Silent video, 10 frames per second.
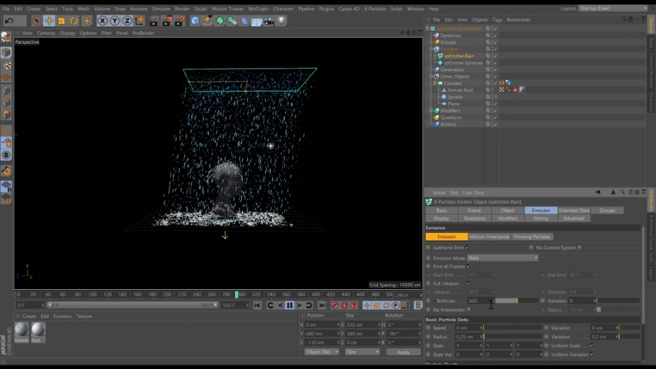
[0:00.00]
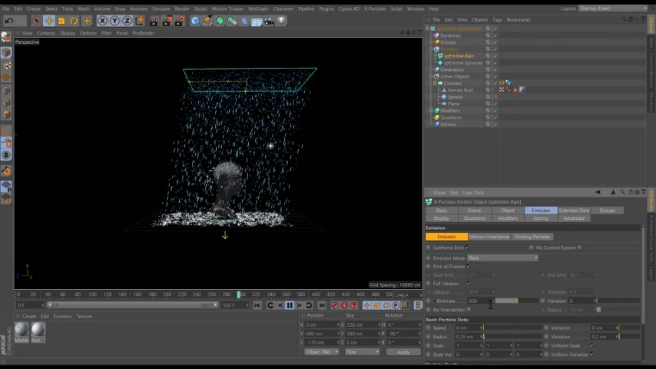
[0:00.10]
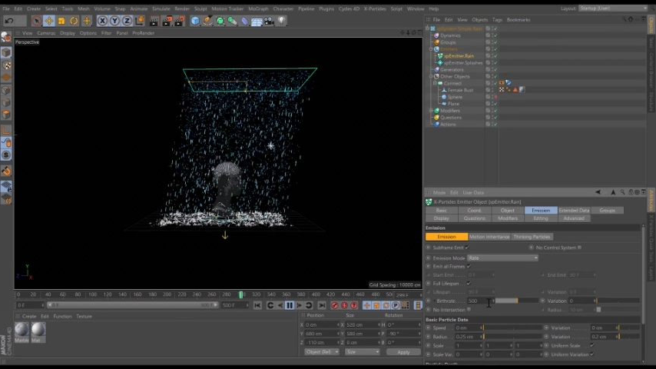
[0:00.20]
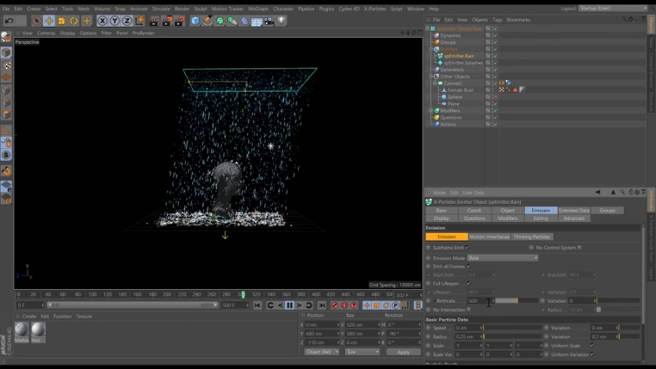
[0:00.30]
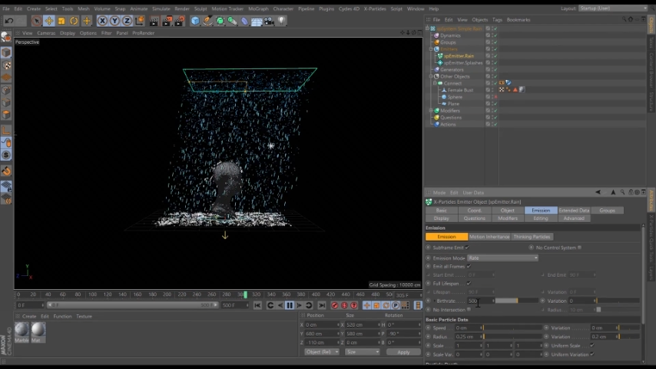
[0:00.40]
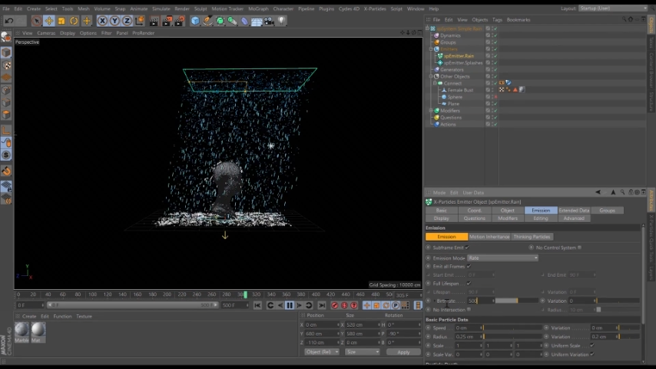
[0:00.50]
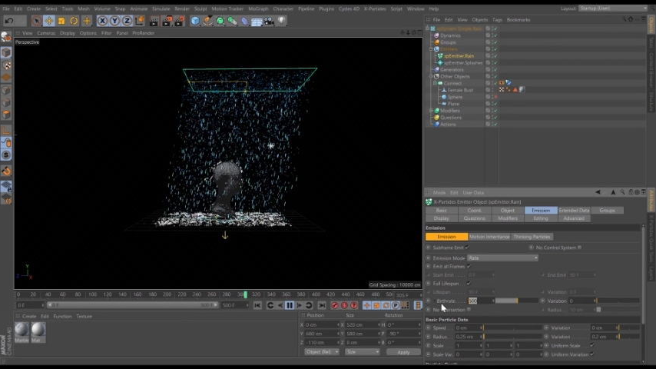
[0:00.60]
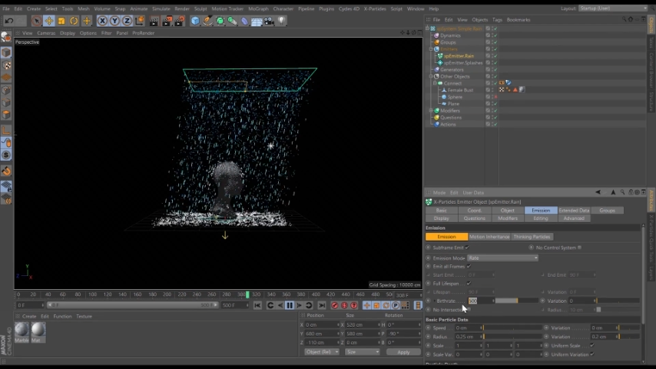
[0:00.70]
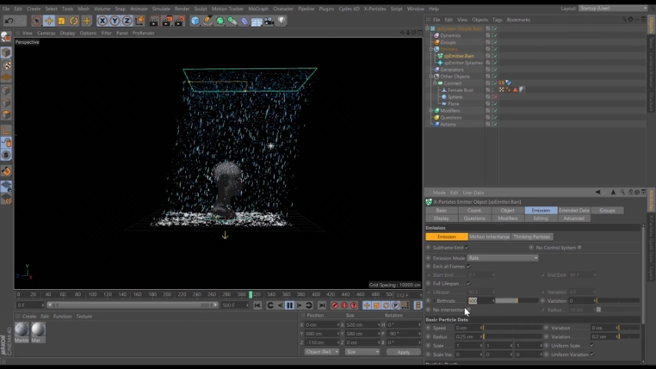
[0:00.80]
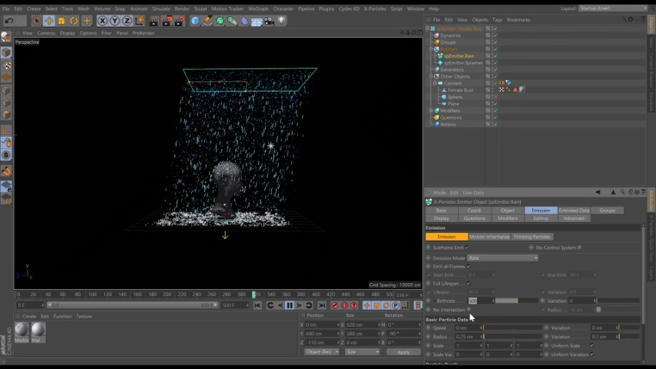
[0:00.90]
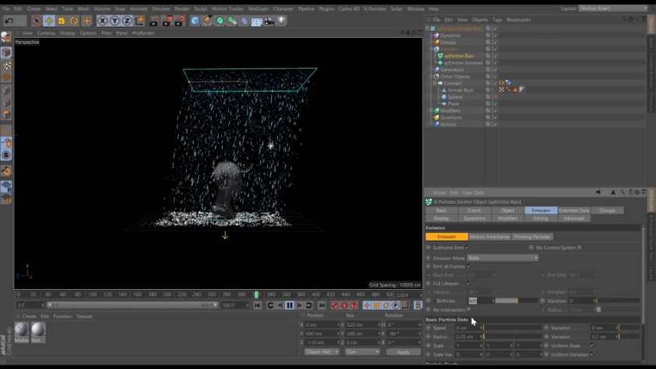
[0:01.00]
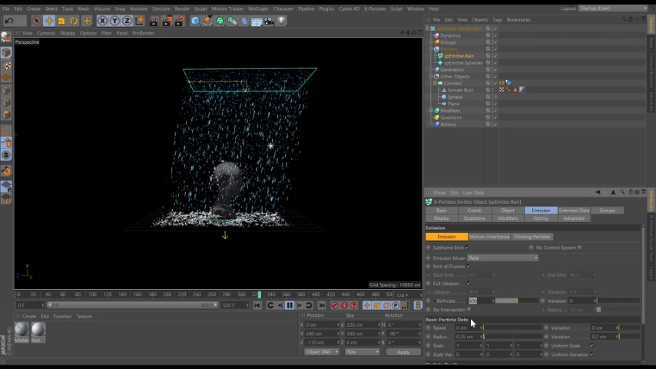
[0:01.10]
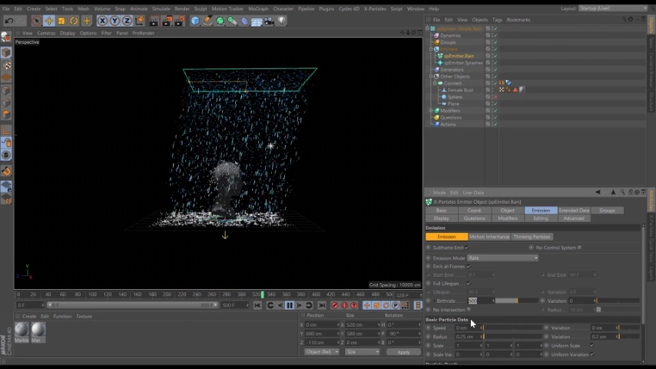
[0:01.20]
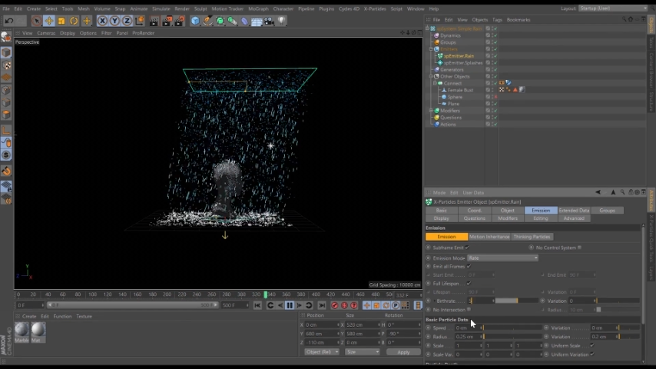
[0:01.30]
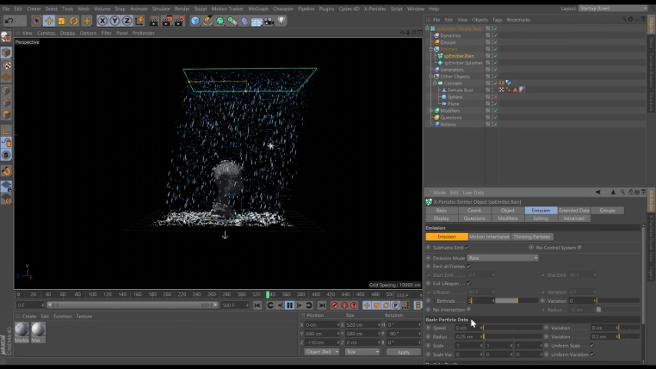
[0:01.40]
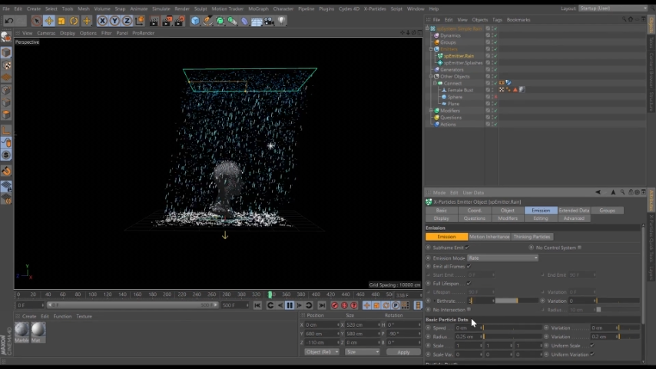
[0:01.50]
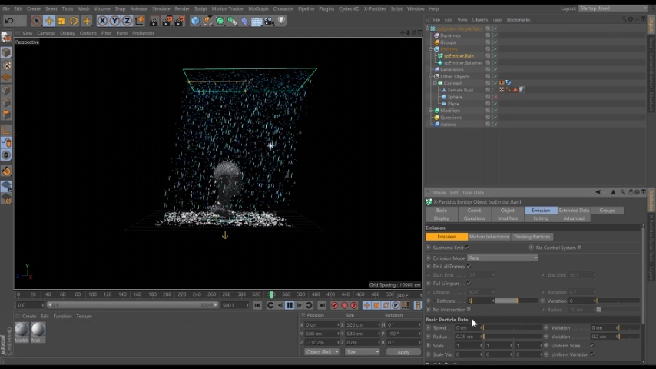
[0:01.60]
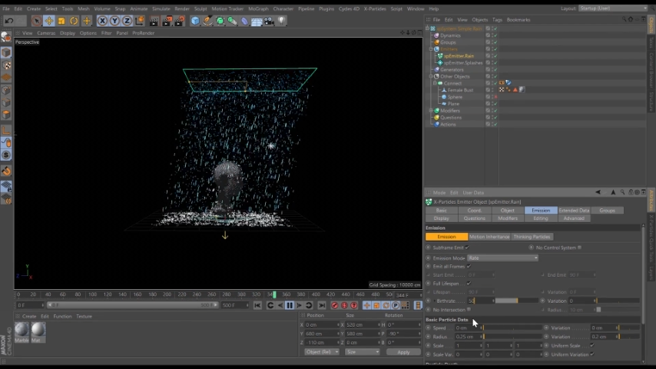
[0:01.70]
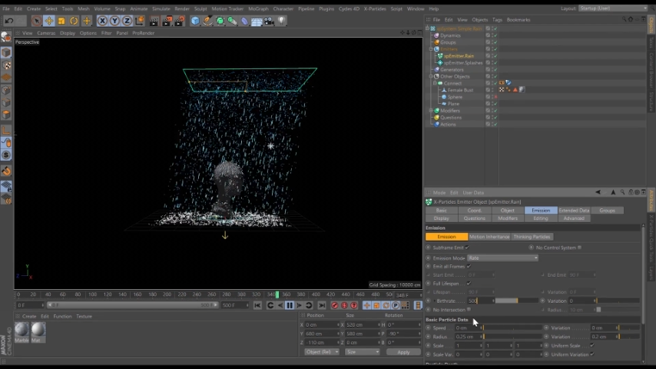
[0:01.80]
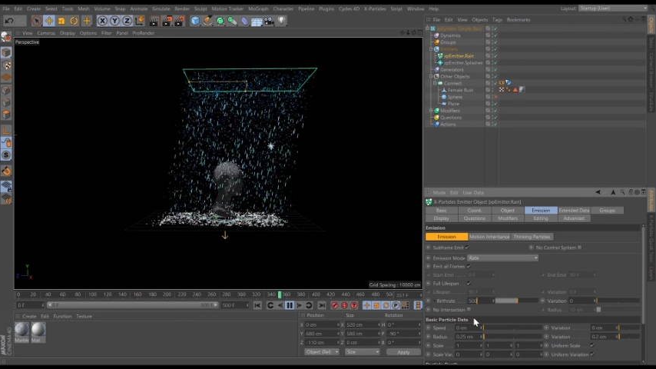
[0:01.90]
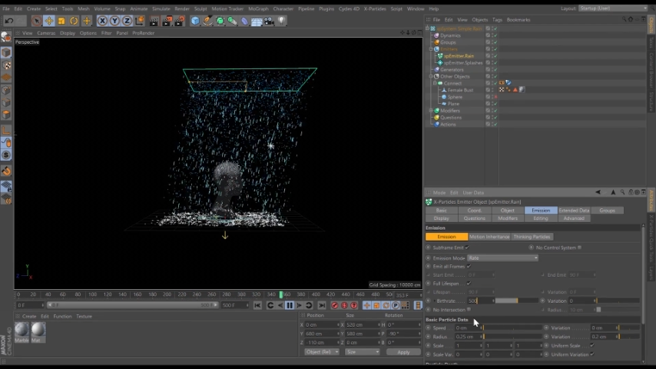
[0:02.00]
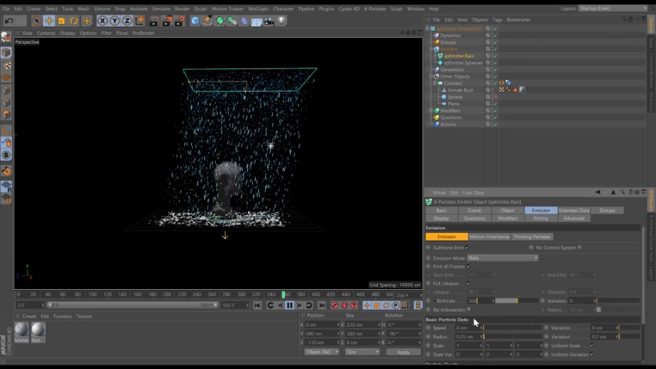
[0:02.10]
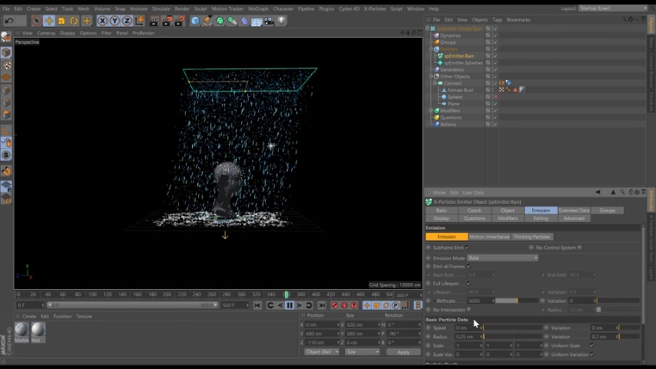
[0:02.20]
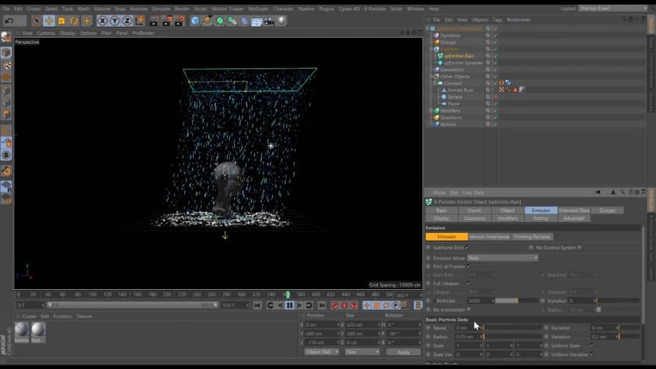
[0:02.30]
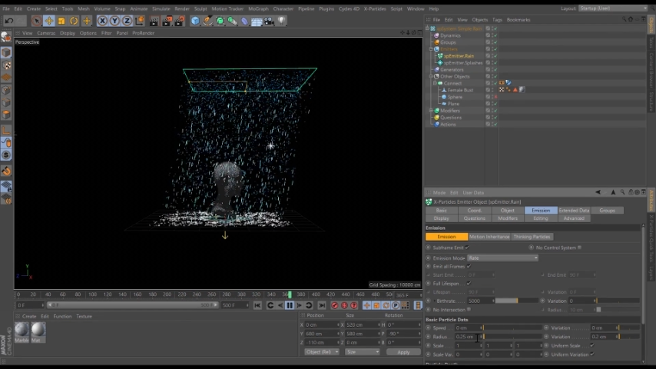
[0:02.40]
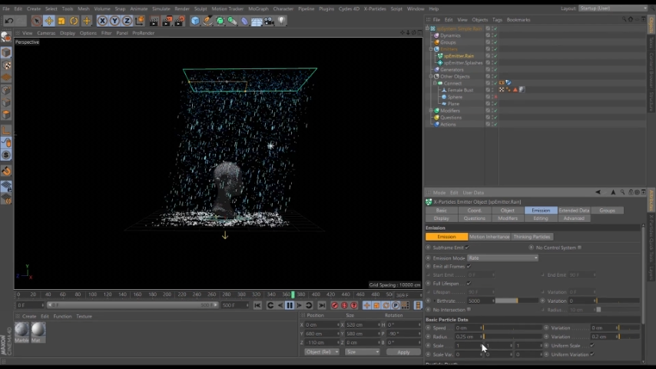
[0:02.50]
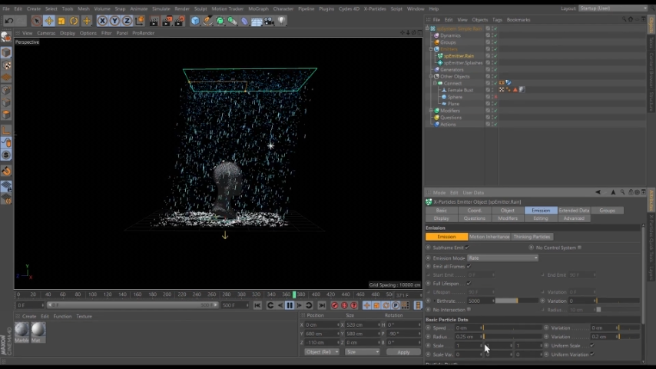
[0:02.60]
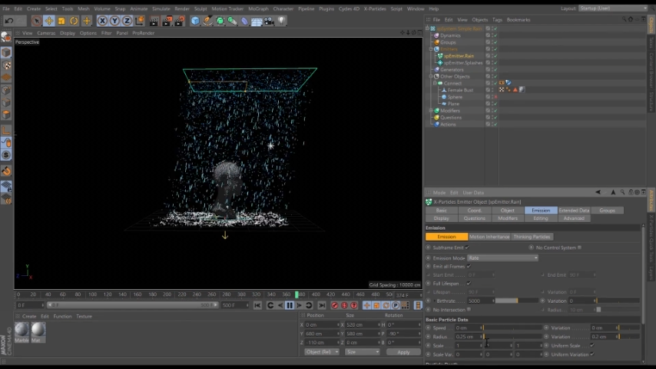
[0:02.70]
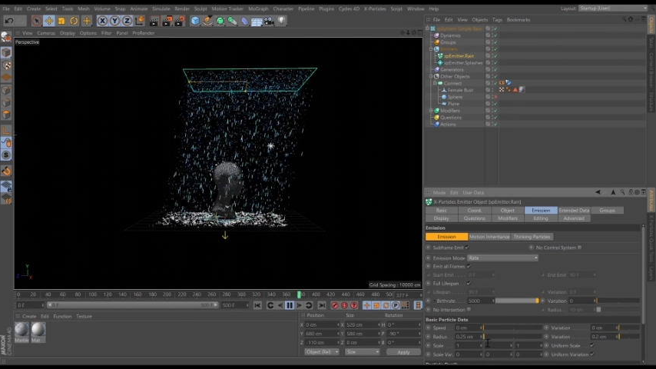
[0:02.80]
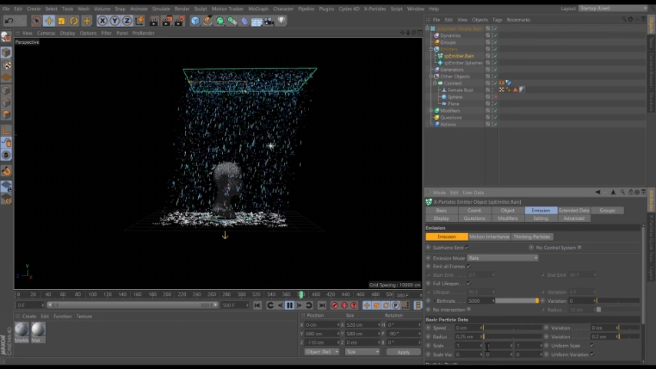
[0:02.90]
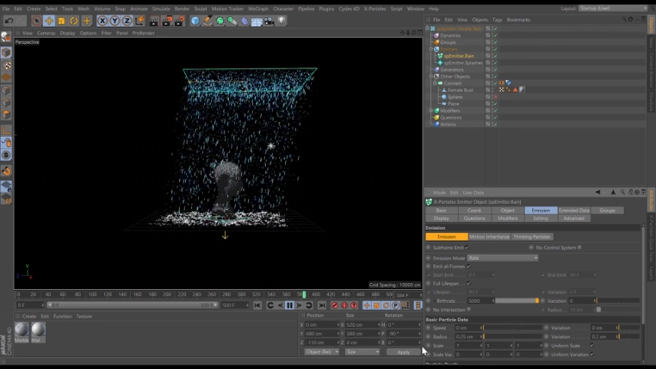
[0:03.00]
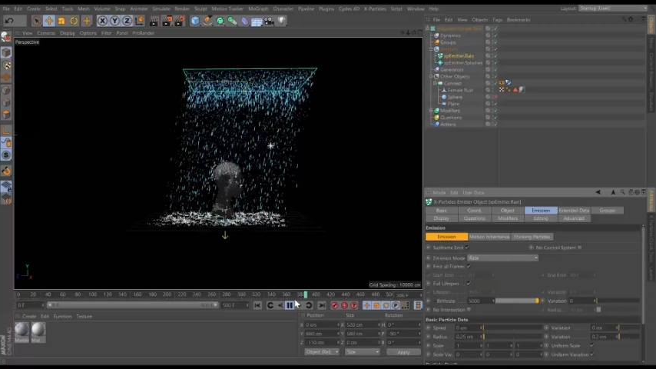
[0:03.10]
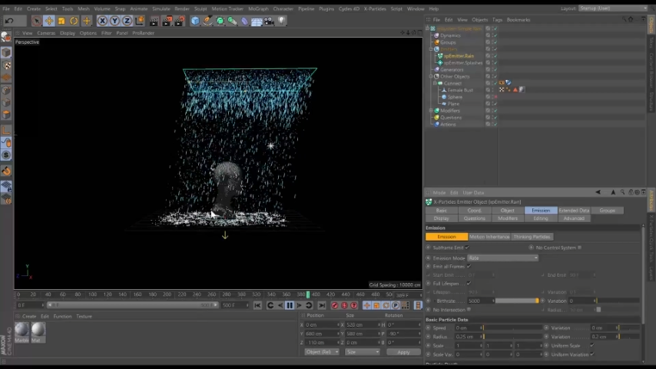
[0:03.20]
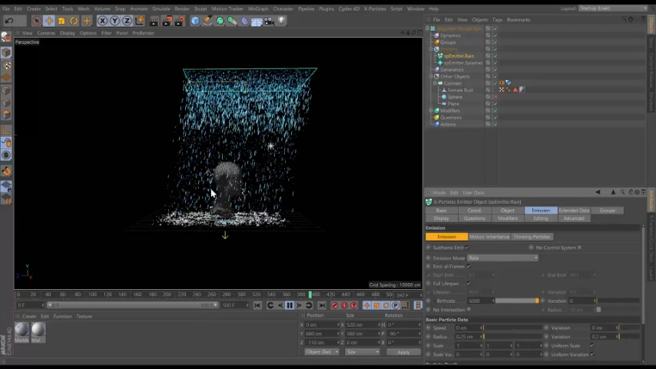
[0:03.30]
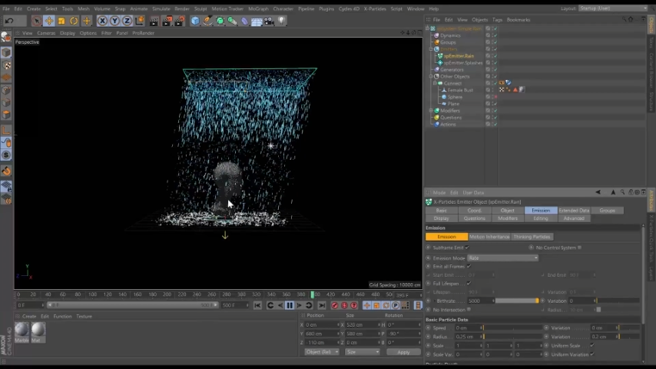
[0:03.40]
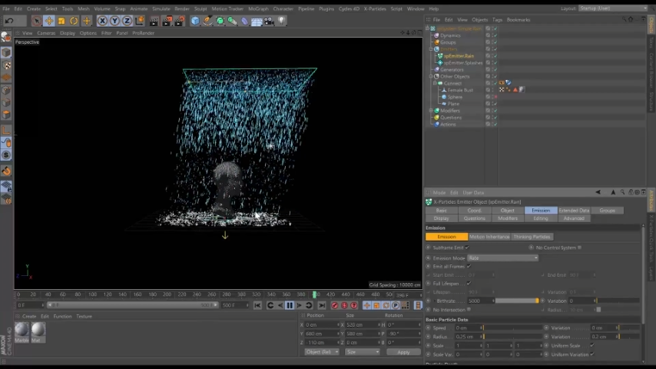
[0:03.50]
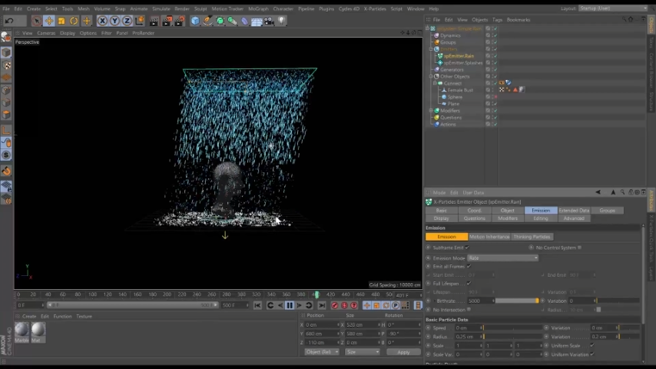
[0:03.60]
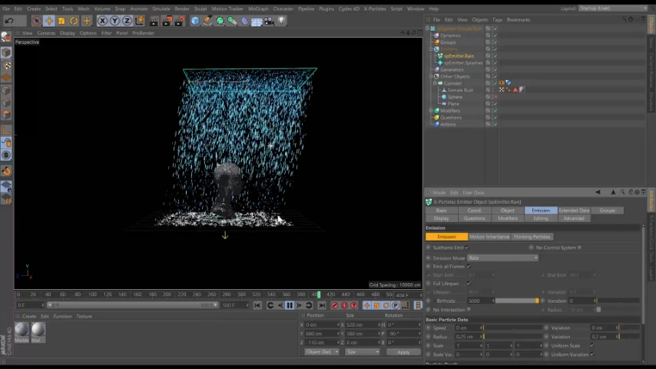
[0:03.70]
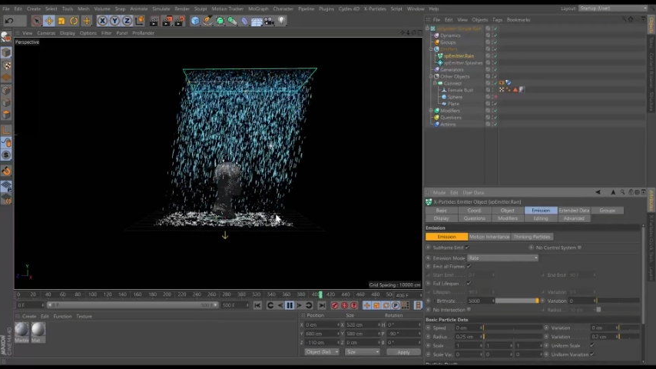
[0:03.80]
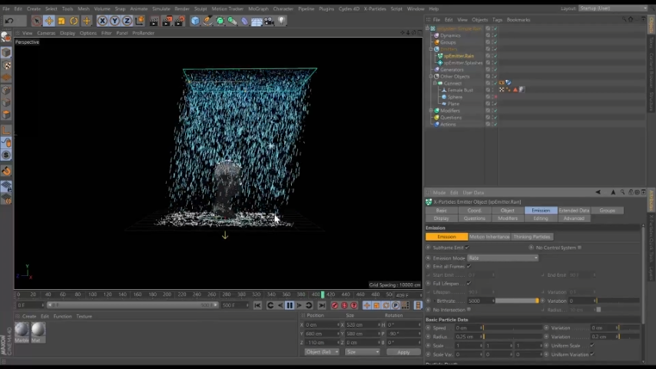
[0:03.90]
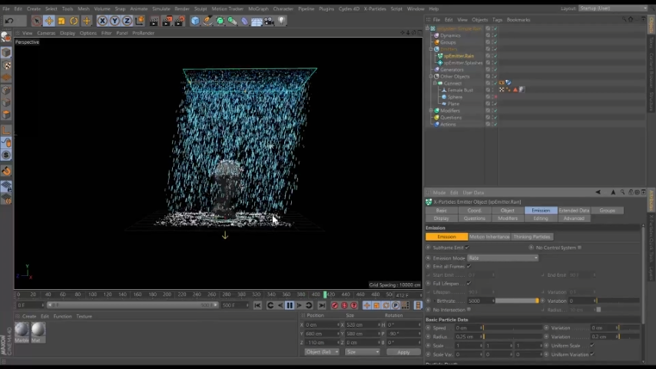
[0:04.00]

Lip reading: No face is visible, so there are no lips to read.